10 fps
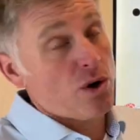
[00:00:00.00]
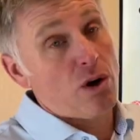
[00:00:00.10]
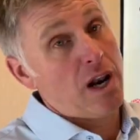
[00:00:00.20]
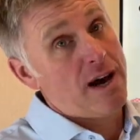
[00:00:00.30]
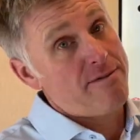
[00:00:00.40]
o
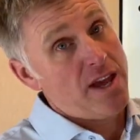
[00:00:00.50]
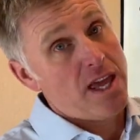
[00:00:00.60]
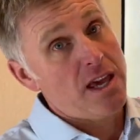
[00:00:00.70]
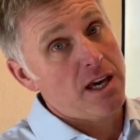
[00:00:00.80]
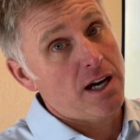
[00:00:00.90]
la
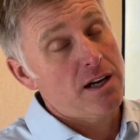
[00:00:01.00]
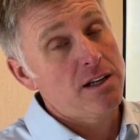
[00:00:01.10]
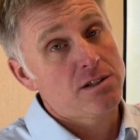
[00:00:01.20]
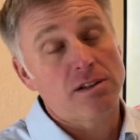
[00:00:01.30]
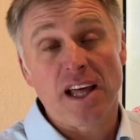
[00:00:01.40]
vejiga,
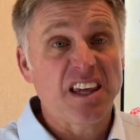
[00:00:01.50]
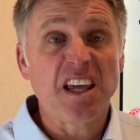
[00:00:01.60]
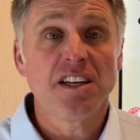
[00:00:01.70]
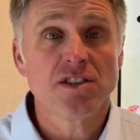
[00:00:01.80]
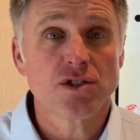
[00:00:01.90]
so like
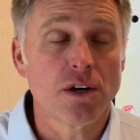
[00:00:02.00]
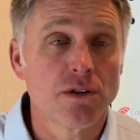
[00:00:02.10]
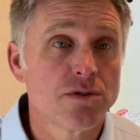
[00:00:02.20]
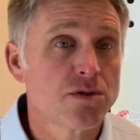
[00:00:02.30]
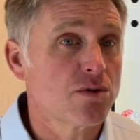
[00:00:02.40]
kidney
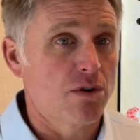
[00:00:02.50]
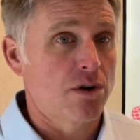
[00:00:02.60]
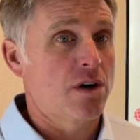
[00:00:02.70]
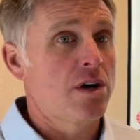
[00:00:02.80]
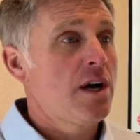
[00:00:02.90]
stones or